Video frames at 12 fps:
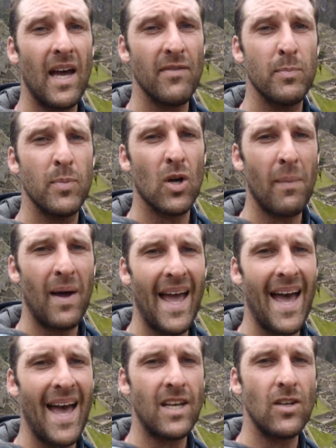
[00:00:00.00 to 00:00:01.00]
going to have to put on my
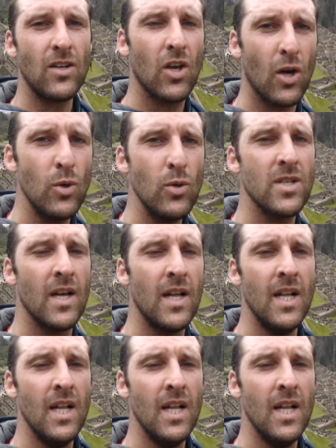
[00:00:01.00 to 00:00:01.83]
hat and coat.